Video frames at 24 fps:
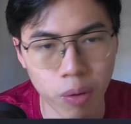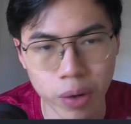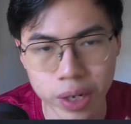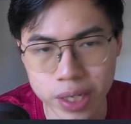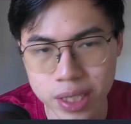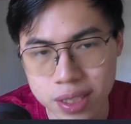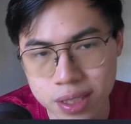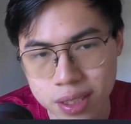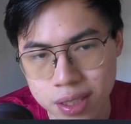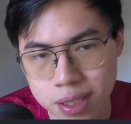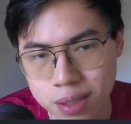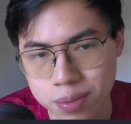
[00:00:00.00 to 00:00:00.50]

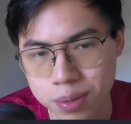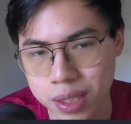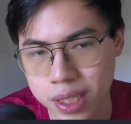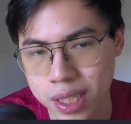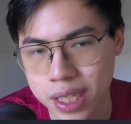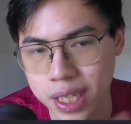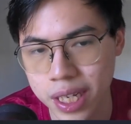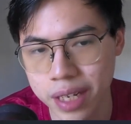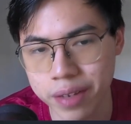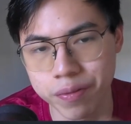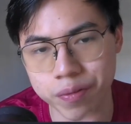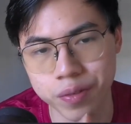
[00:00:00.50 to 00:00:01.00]
points
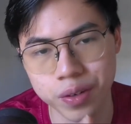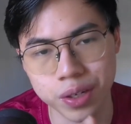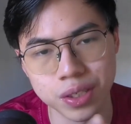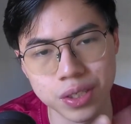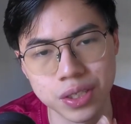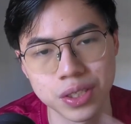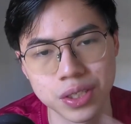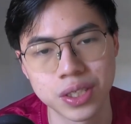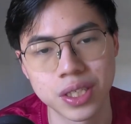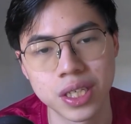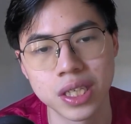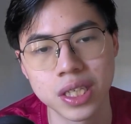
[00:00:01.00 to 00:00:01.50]
within that.
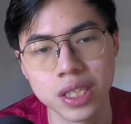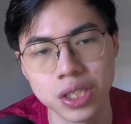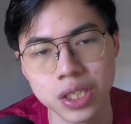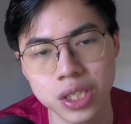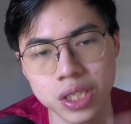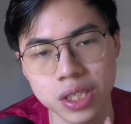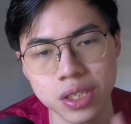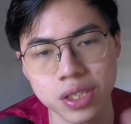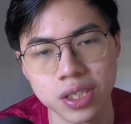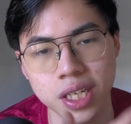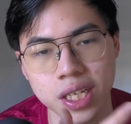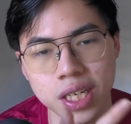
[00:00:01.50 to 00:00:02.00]
First is
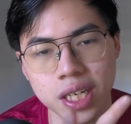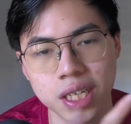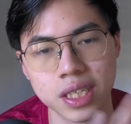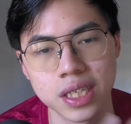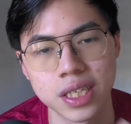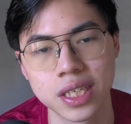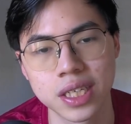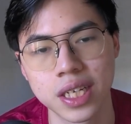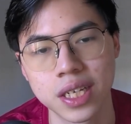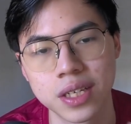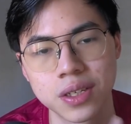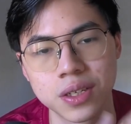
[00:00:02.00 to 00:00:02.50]
delicious.
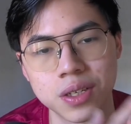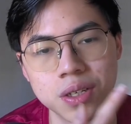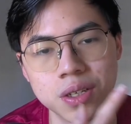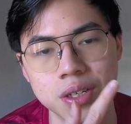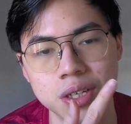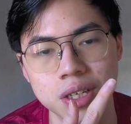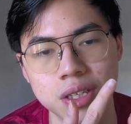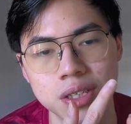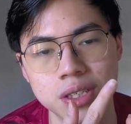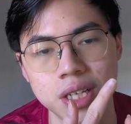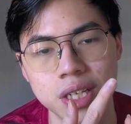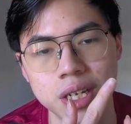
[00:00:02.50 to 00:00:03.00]
Second
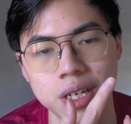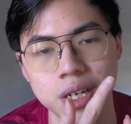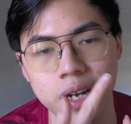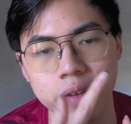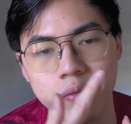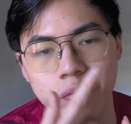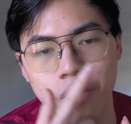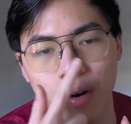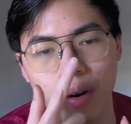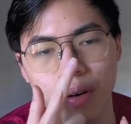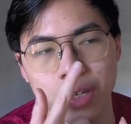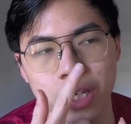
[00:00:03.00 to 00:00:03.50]
is that you
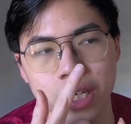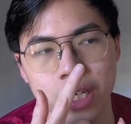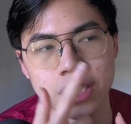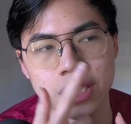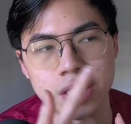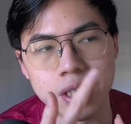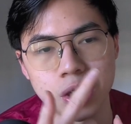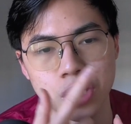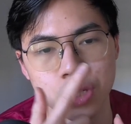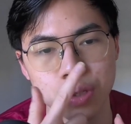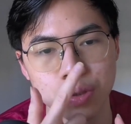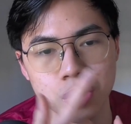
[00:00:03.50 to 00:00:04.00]
have the
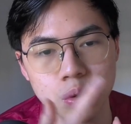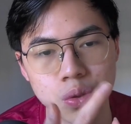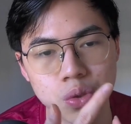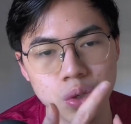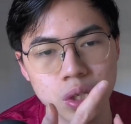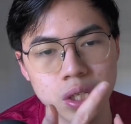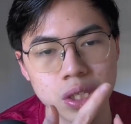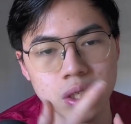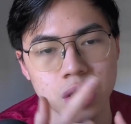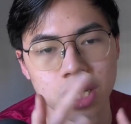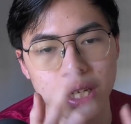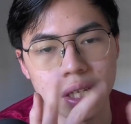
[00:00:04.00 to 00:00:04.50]
essential
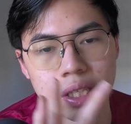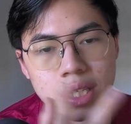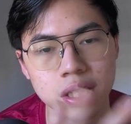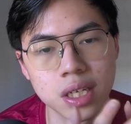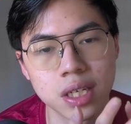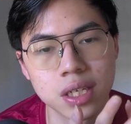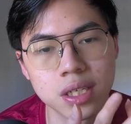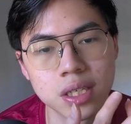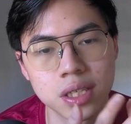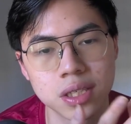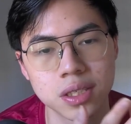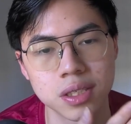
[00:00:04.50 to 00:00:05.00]
nutrients. And
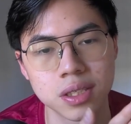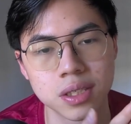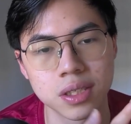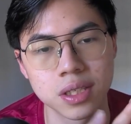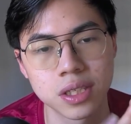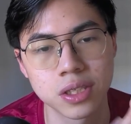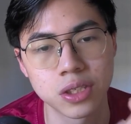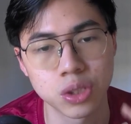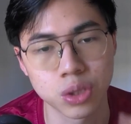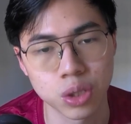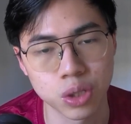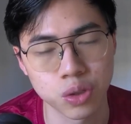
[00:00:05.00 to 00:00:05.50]
third is
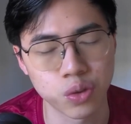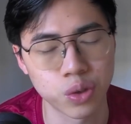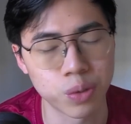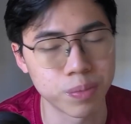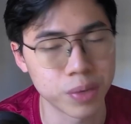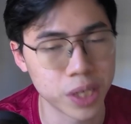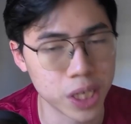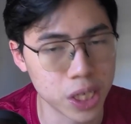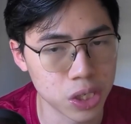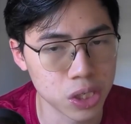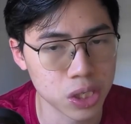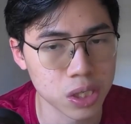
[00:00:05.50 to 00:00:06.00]
it's sourced
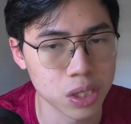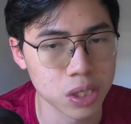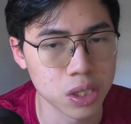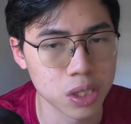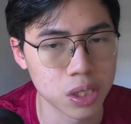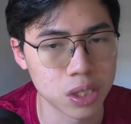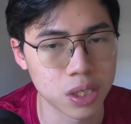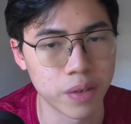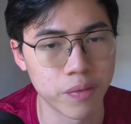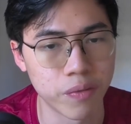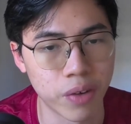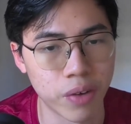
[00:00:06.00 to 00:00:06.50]
from nature.
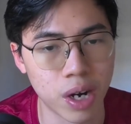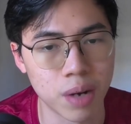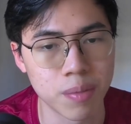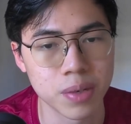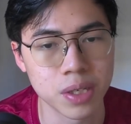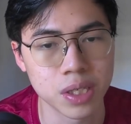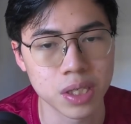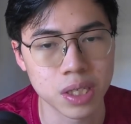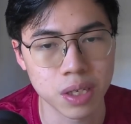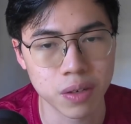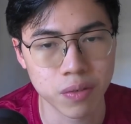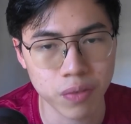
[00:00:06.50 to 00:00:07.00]
It's
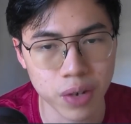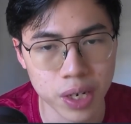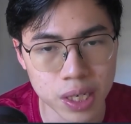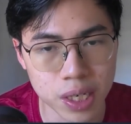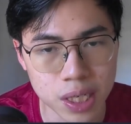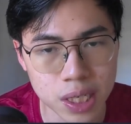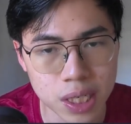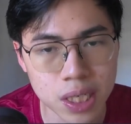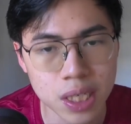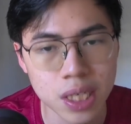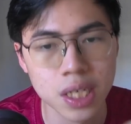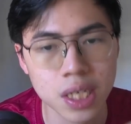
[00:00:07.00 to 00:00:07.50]
environmentally
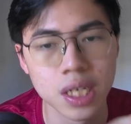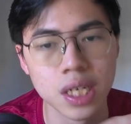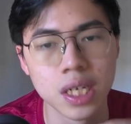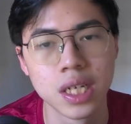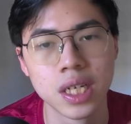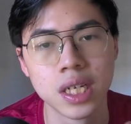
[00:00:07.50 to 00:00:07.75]
friendly.